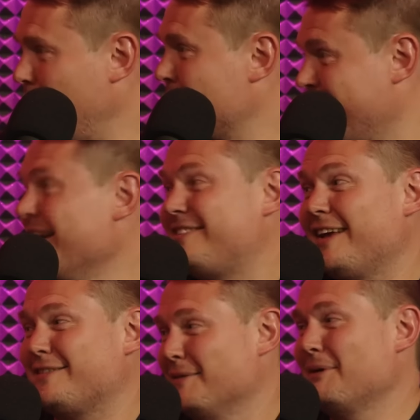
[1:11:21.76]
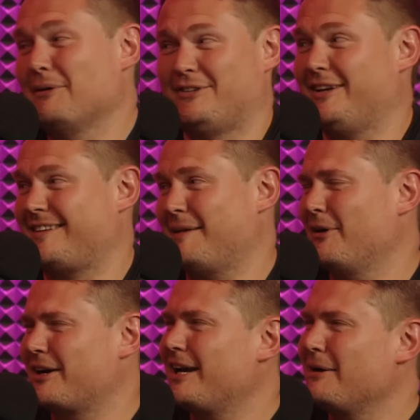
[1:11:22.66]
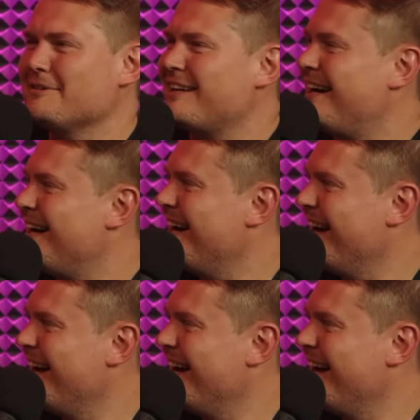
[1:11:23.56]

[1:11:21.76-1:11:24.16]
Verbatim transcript: was going to say, somebody was at a Slipknot gig. Who was that?